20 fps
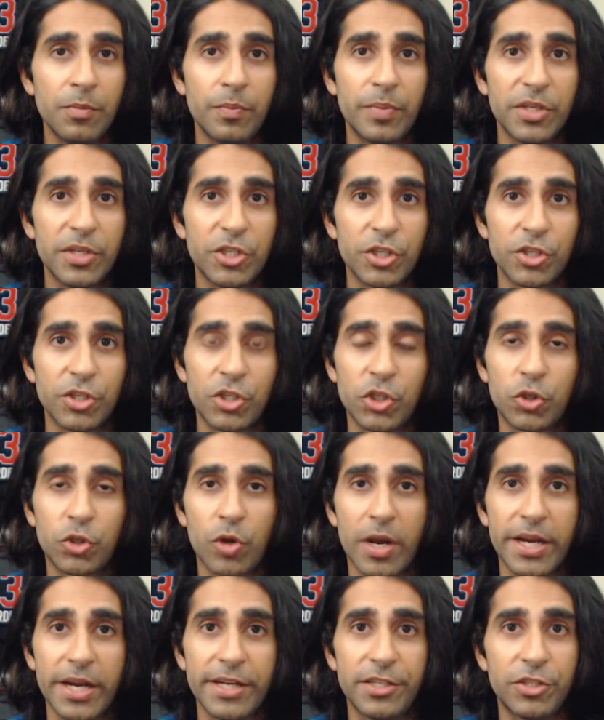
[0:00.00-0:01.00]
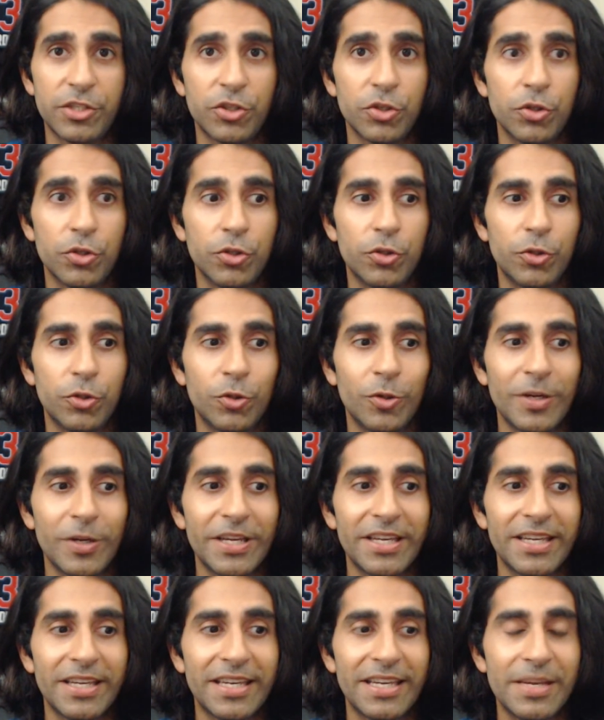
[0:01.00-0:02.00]
but just try to
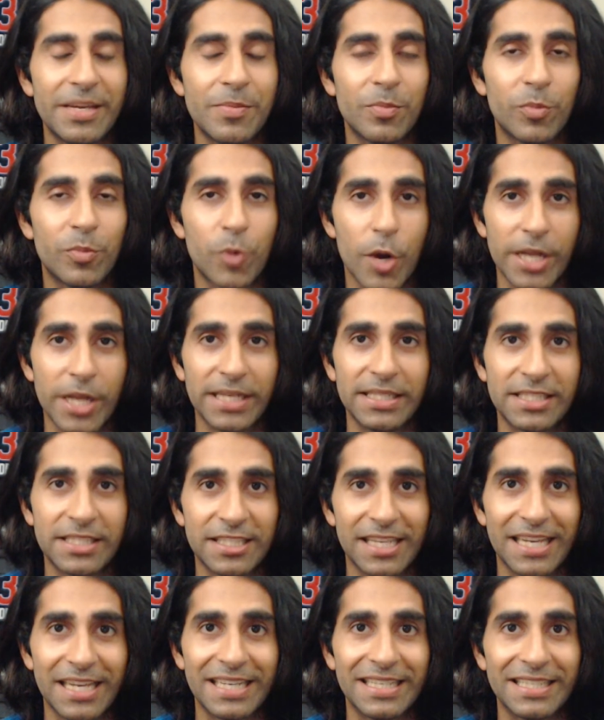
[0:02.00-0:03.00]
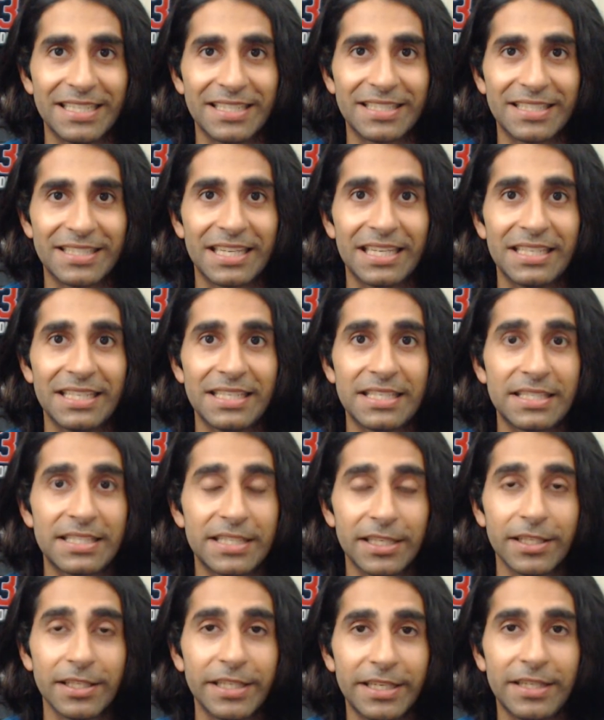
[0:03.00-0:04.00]
embrace, as
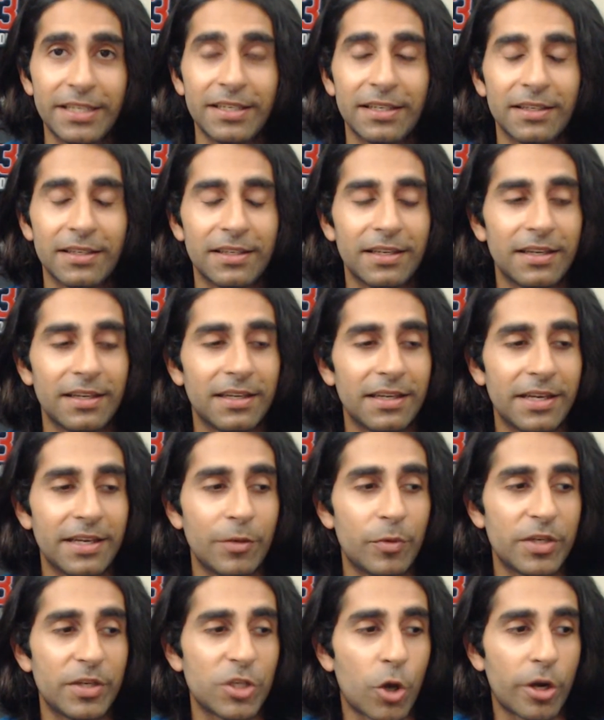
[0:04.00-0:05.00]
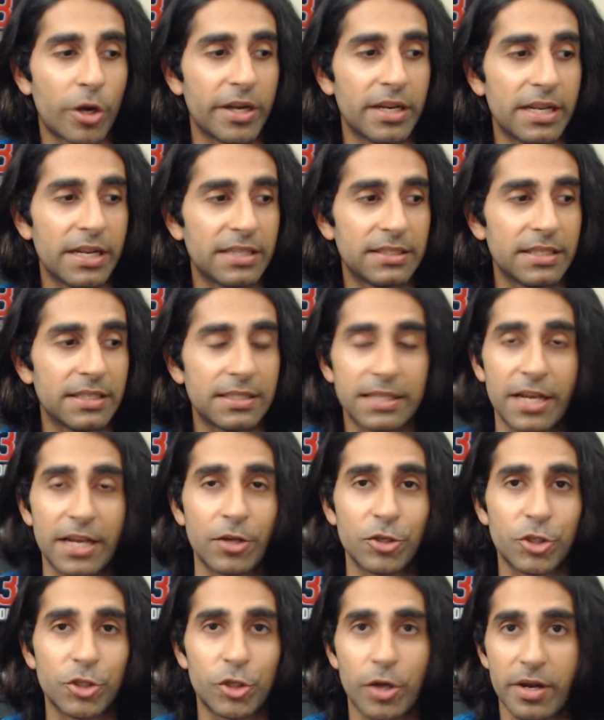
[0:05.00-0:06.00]
silly and retarded as it
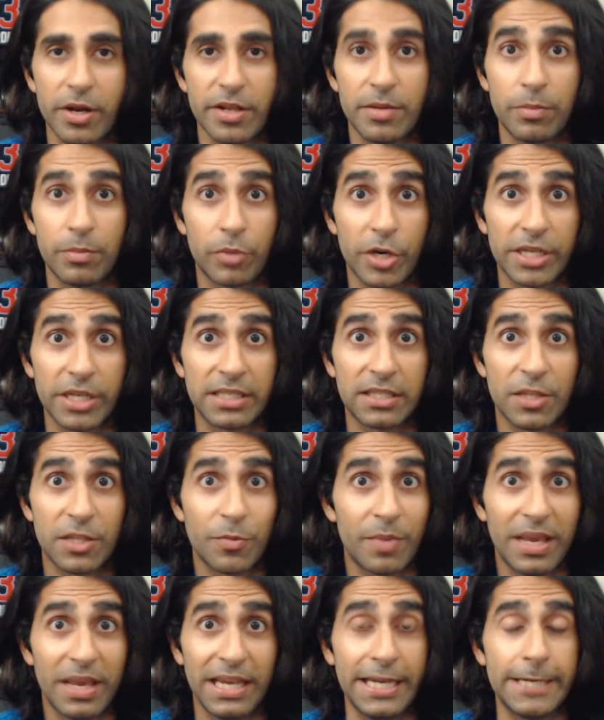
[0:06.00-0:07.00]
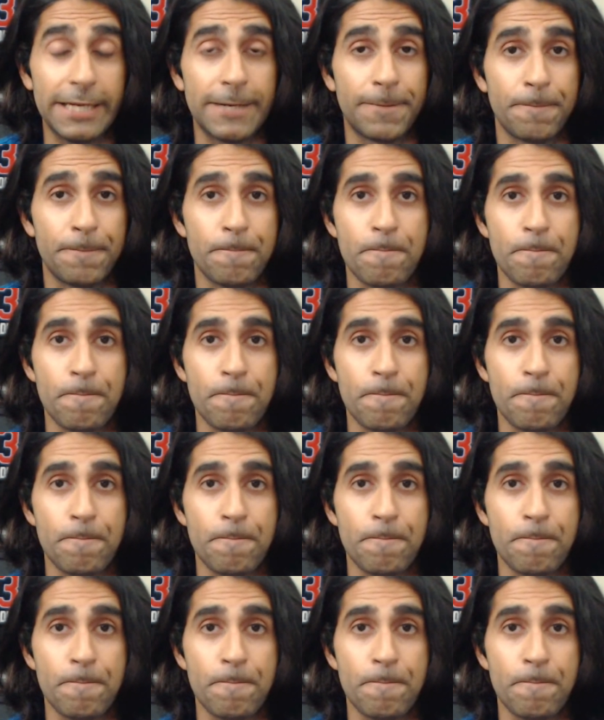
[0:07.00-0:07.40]
sounds, try to embrace the pain.